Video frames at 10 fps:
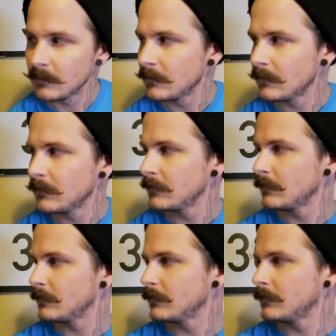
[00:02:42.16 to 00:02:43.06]

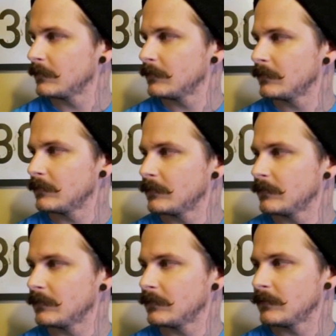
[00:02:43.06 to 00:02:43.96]

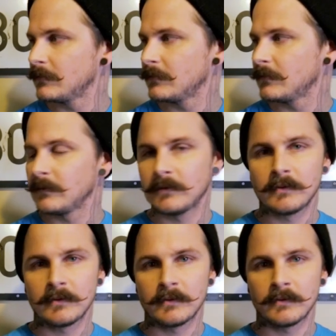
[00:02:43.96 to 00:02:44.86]

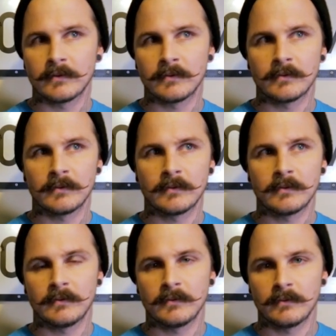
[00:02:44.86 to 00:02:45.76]

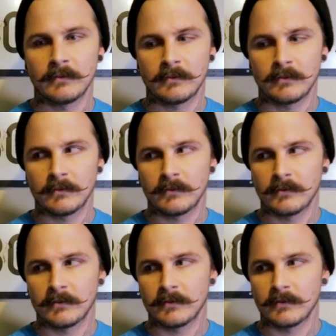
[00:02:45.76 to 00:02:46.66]

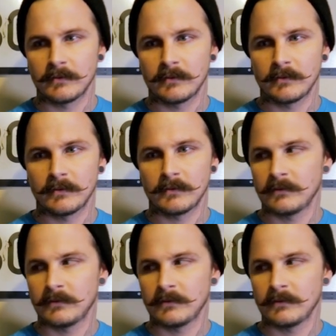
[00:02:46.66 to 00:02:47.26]
(not speaking)